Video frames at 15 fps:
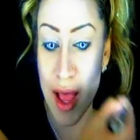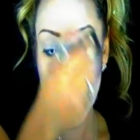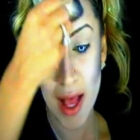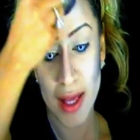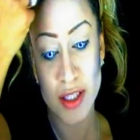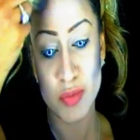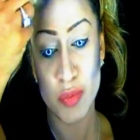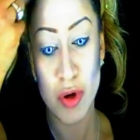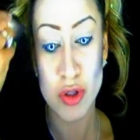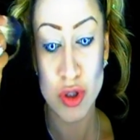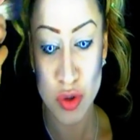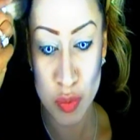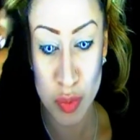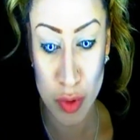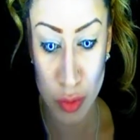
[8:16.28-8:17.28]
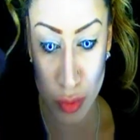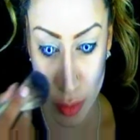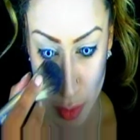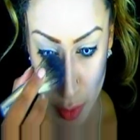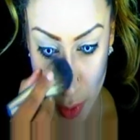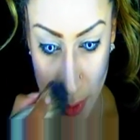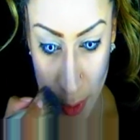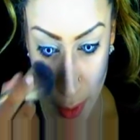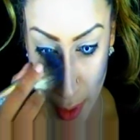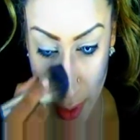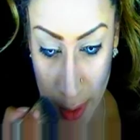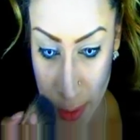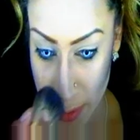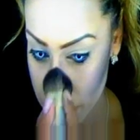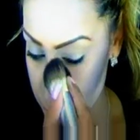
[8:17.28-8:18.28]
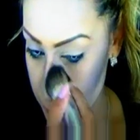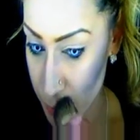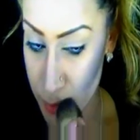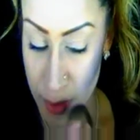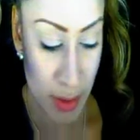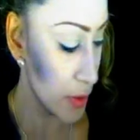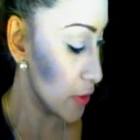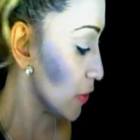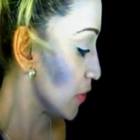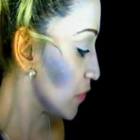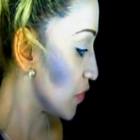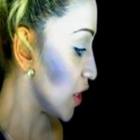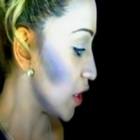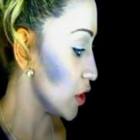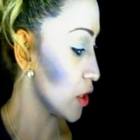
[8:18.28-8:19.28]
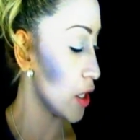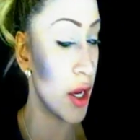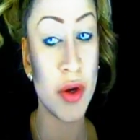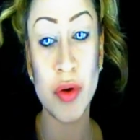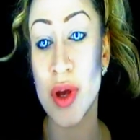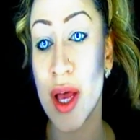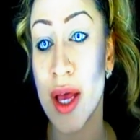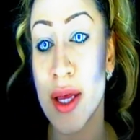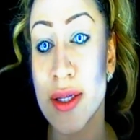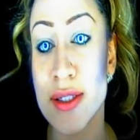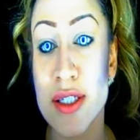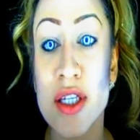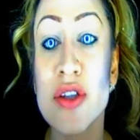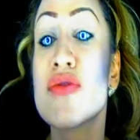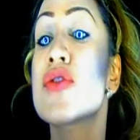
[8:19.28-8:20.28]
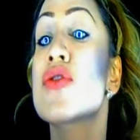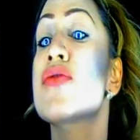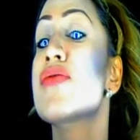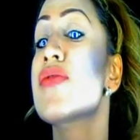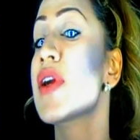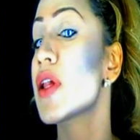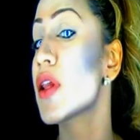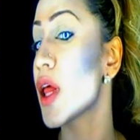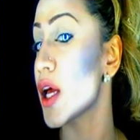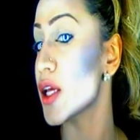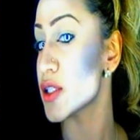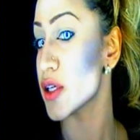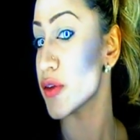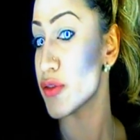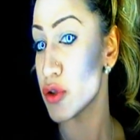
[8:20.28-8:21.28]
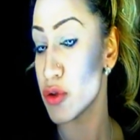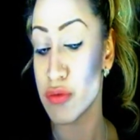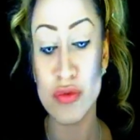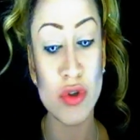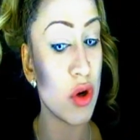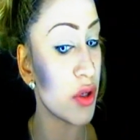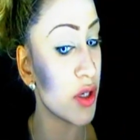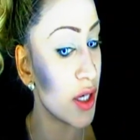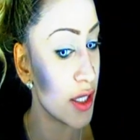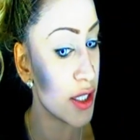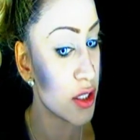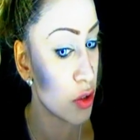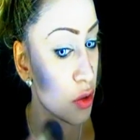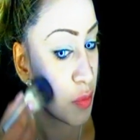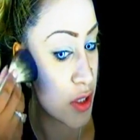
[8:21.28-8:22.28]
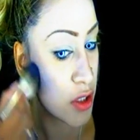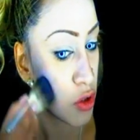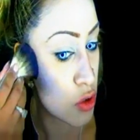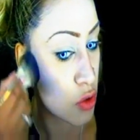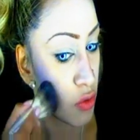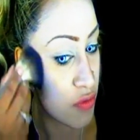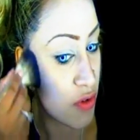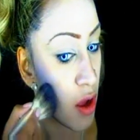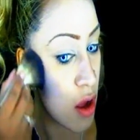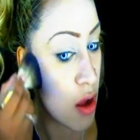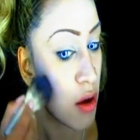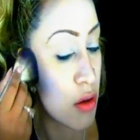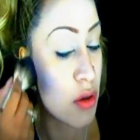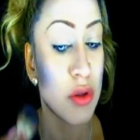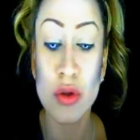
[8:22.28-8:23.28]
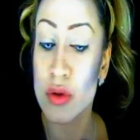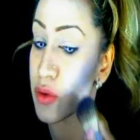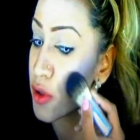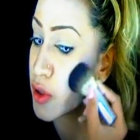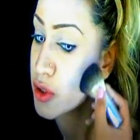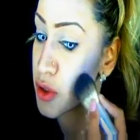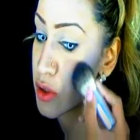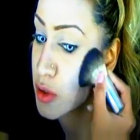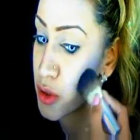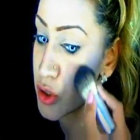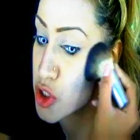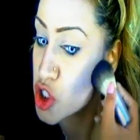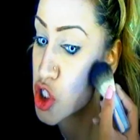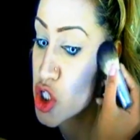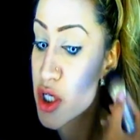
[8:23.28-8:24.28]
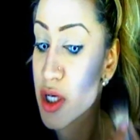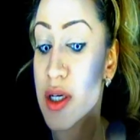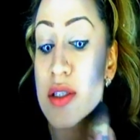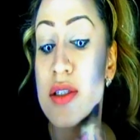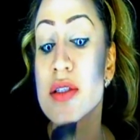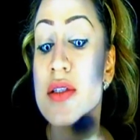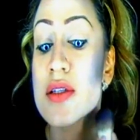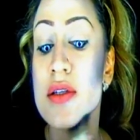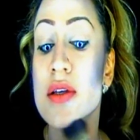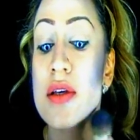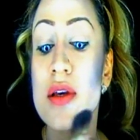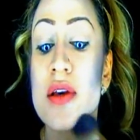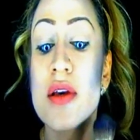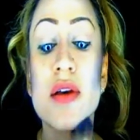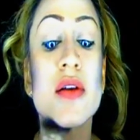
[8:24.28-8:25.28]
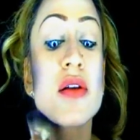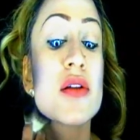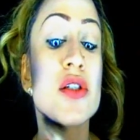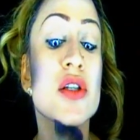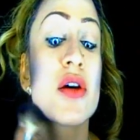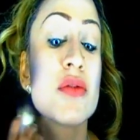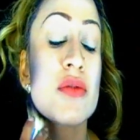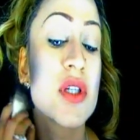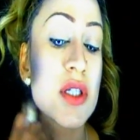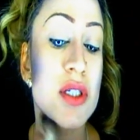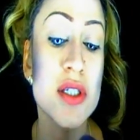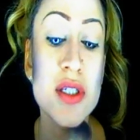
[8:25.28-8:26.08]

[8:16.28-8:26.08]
as possible, okay? There you go. And if you feel as if you've gone a little bit too far, you could just tone it